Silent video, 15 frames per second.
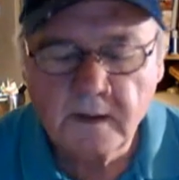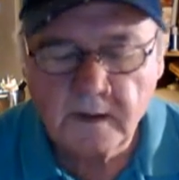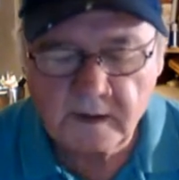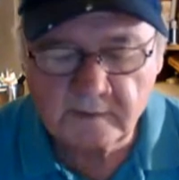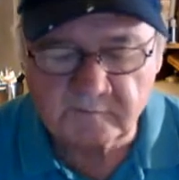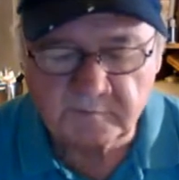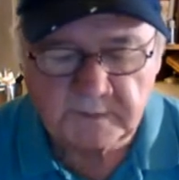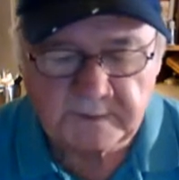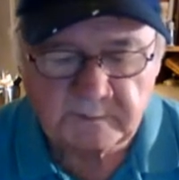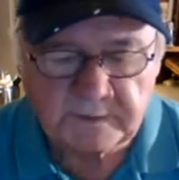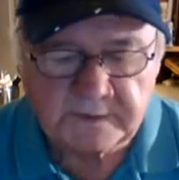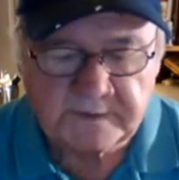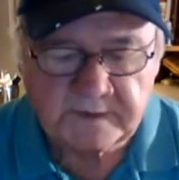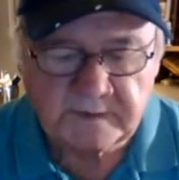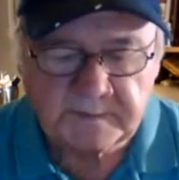Everybody,
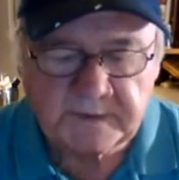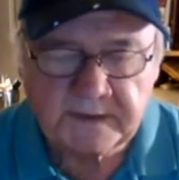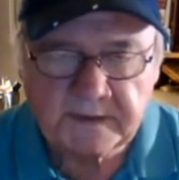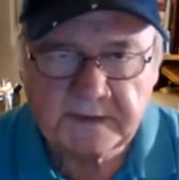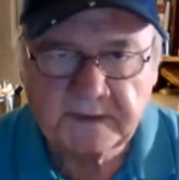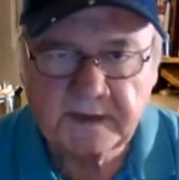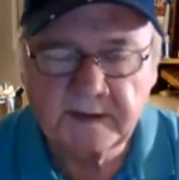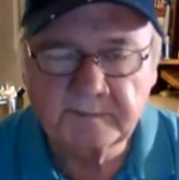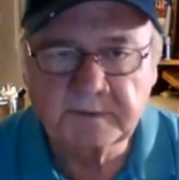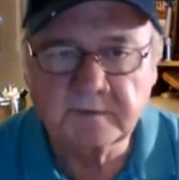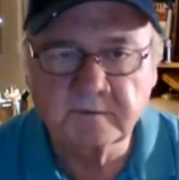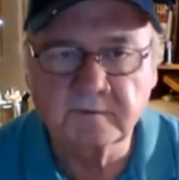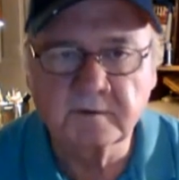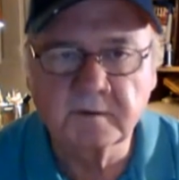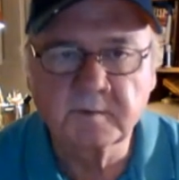with Needham Handicapping
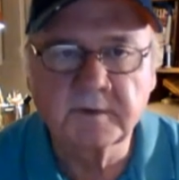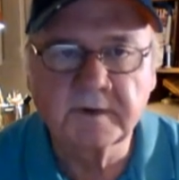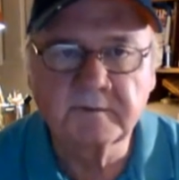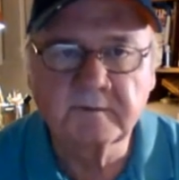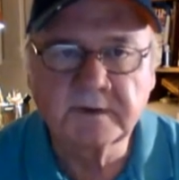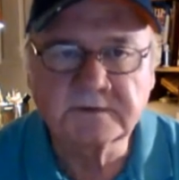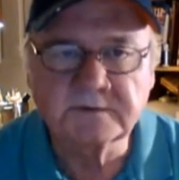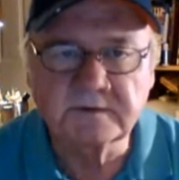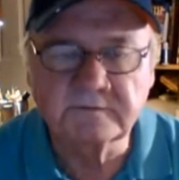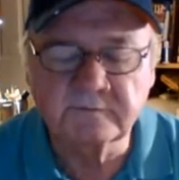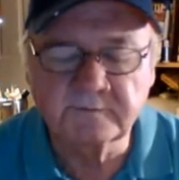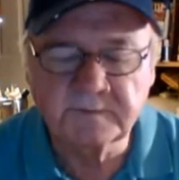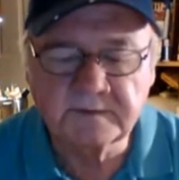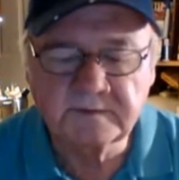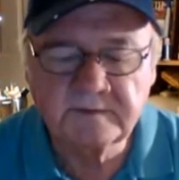Thoroughbred Racing
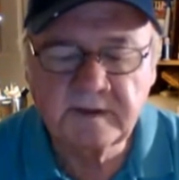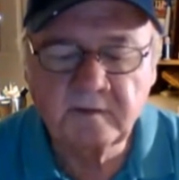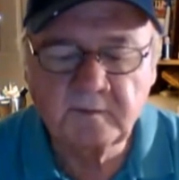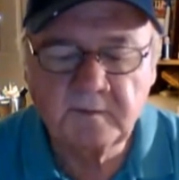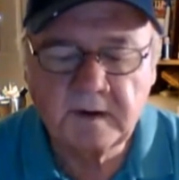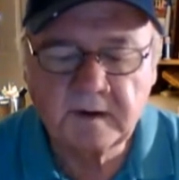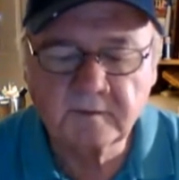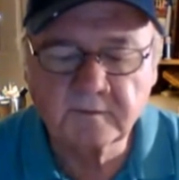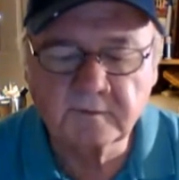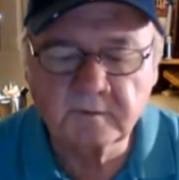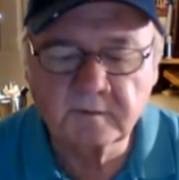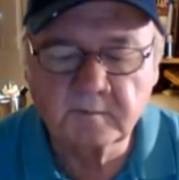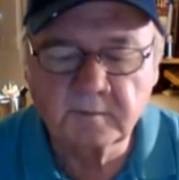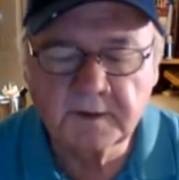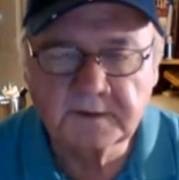from the Del Mar
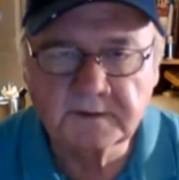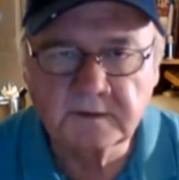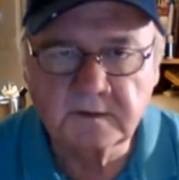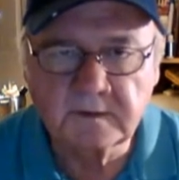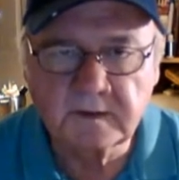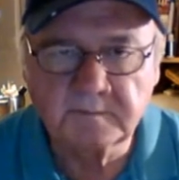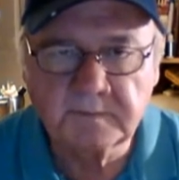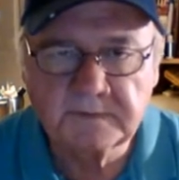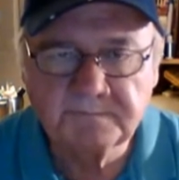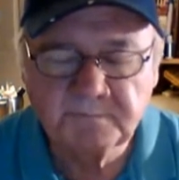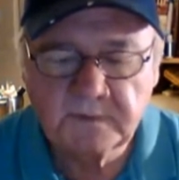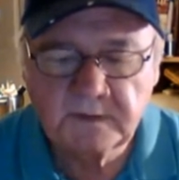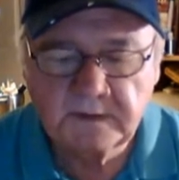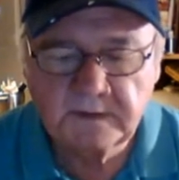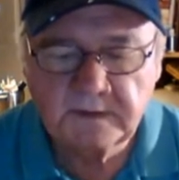Thoroughbred Club
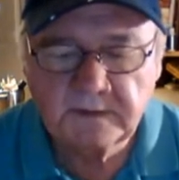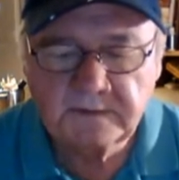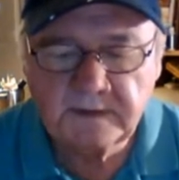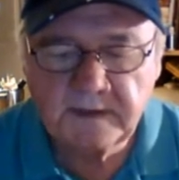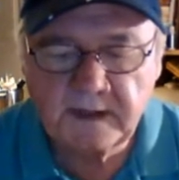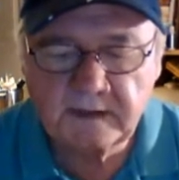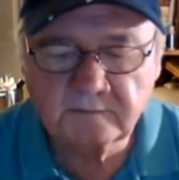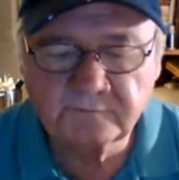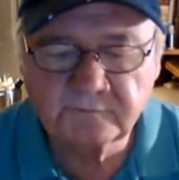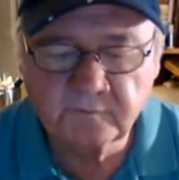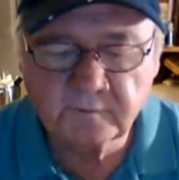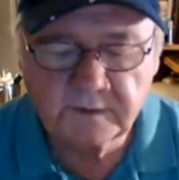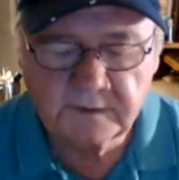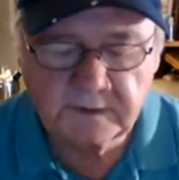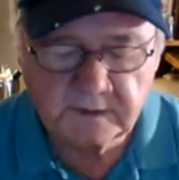in
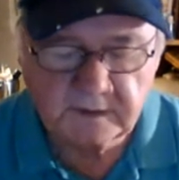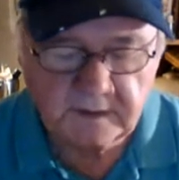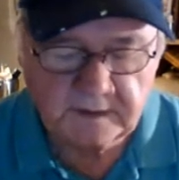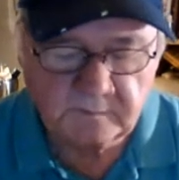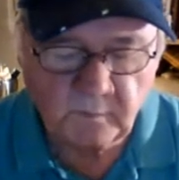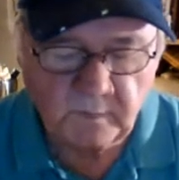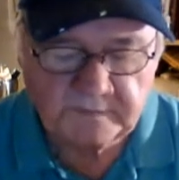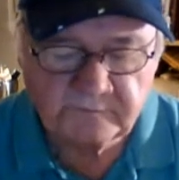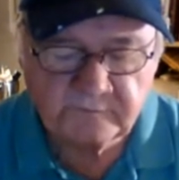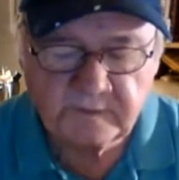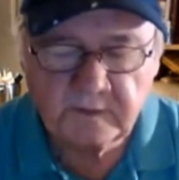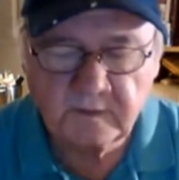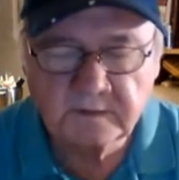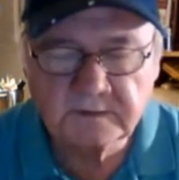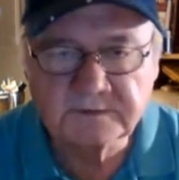California on
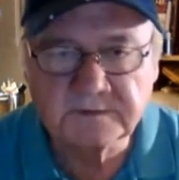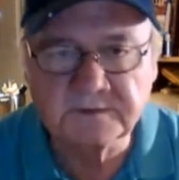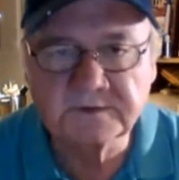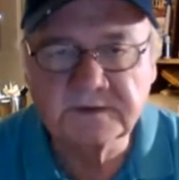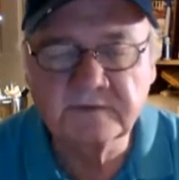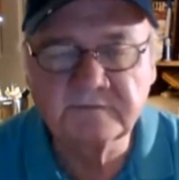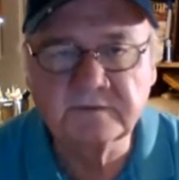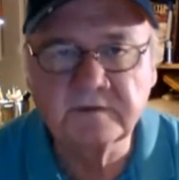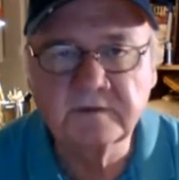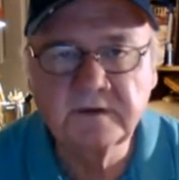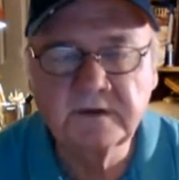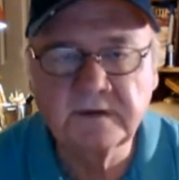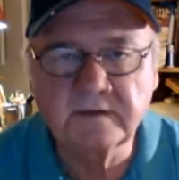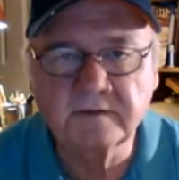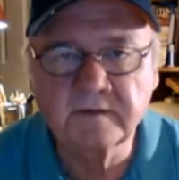Wednesday, August the
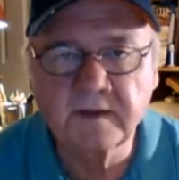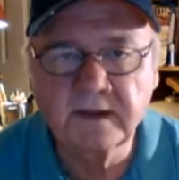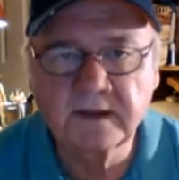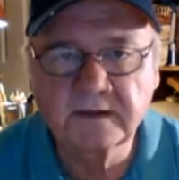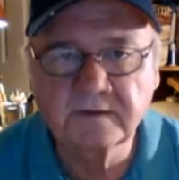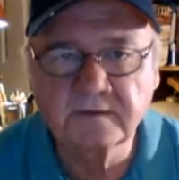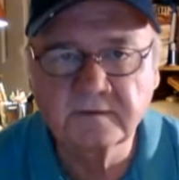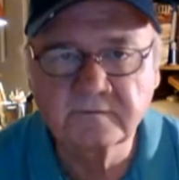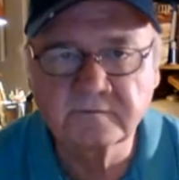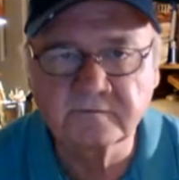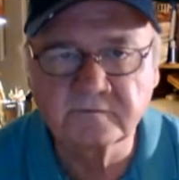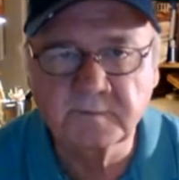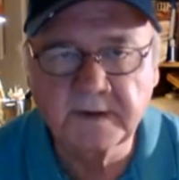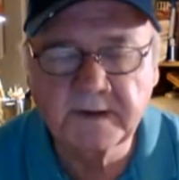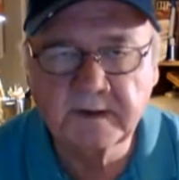17th, and this
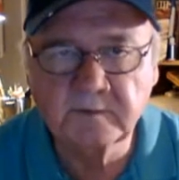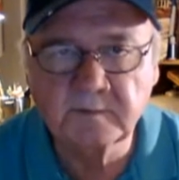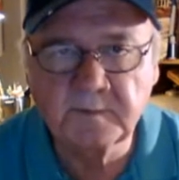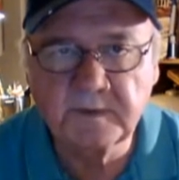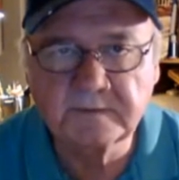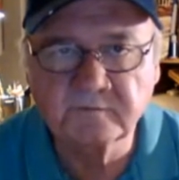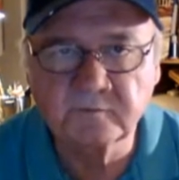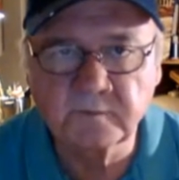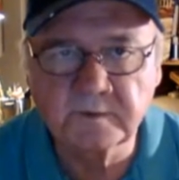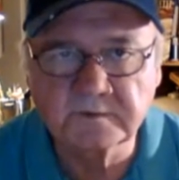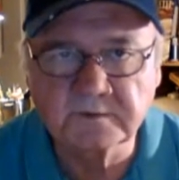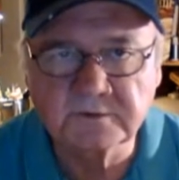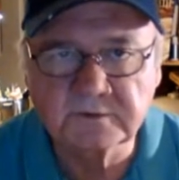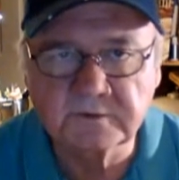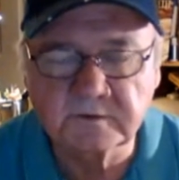is my Equibase
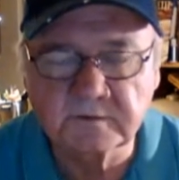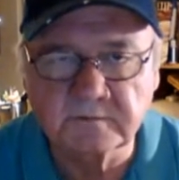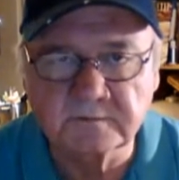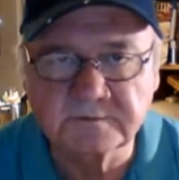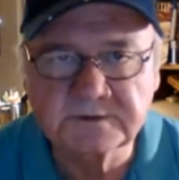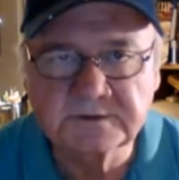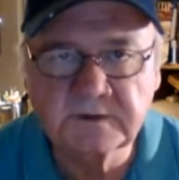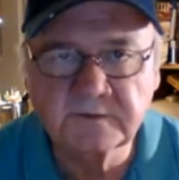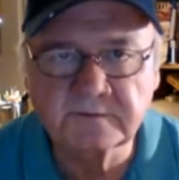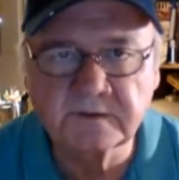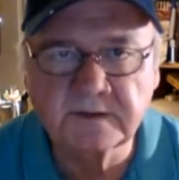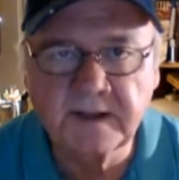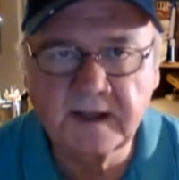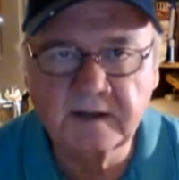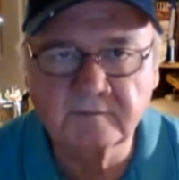Winter Circle Southern
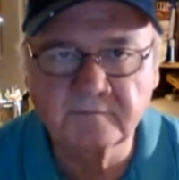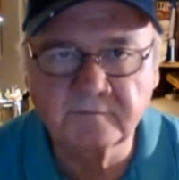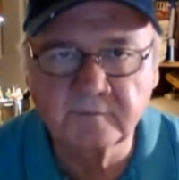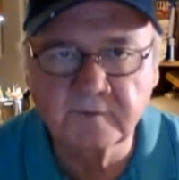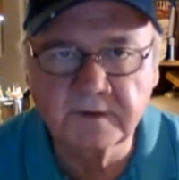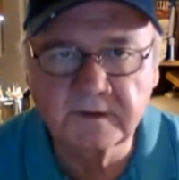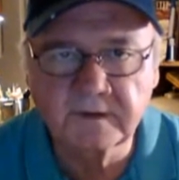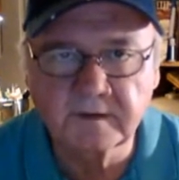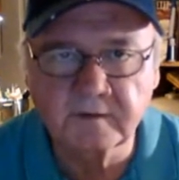California